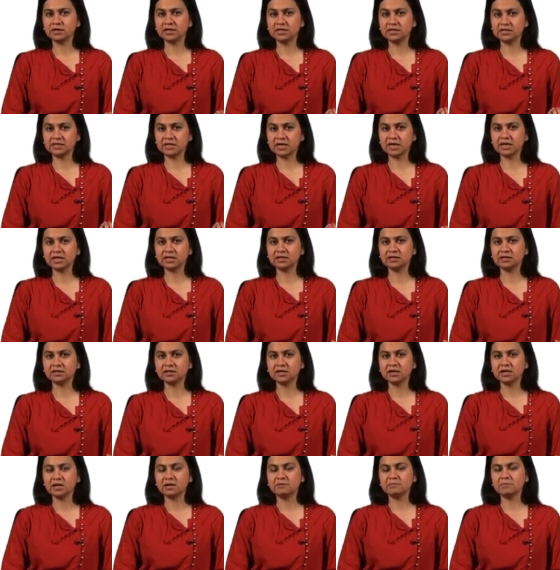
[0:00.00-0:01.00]
design,
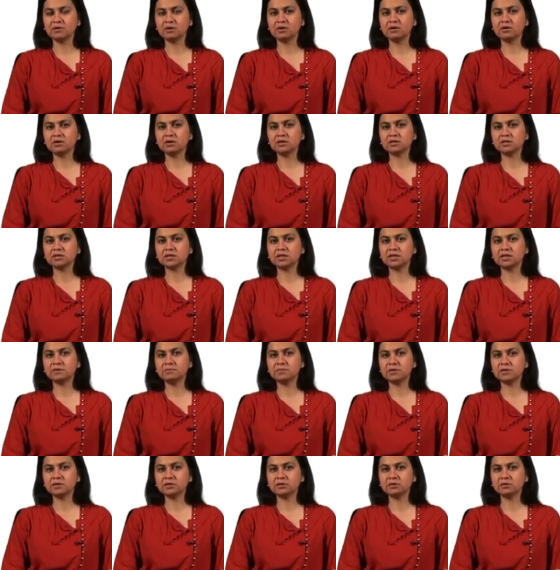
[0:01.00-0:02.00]
because he had a
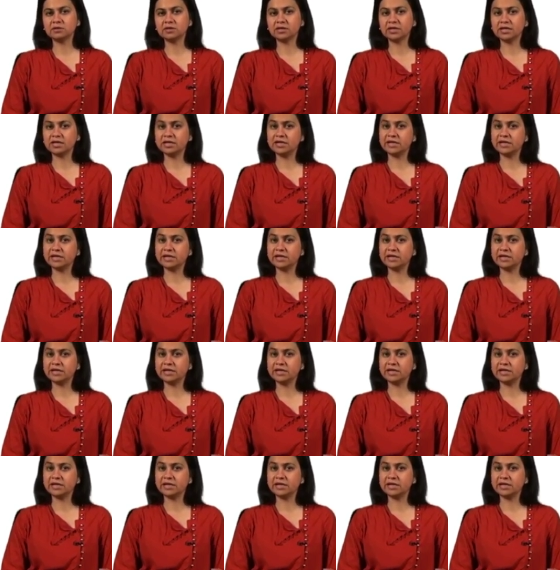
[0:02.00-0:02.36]
particular